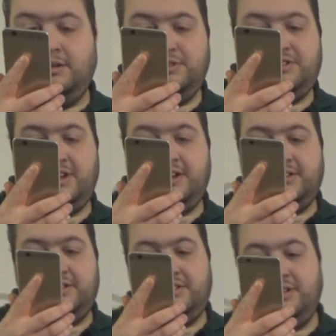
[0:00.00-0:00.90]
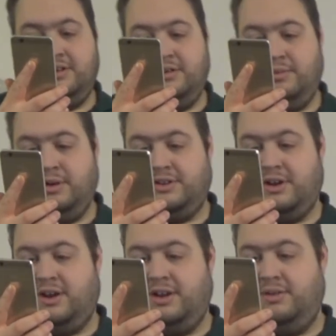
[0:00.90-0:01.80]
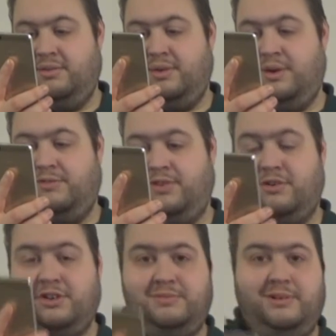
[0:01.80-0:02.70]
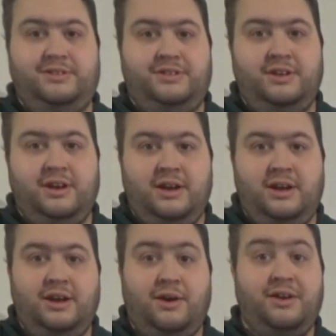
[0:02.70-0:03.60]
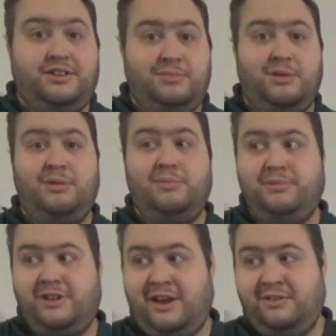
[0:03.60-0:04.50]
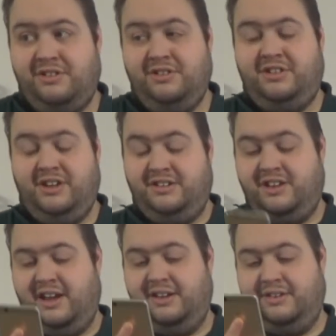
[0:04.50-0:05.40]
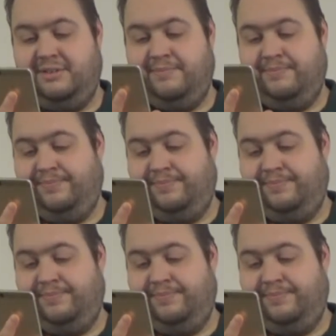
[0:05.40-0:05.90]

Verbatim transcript: Number six, what are you doing for Christmas? Going to my mum's house in six days.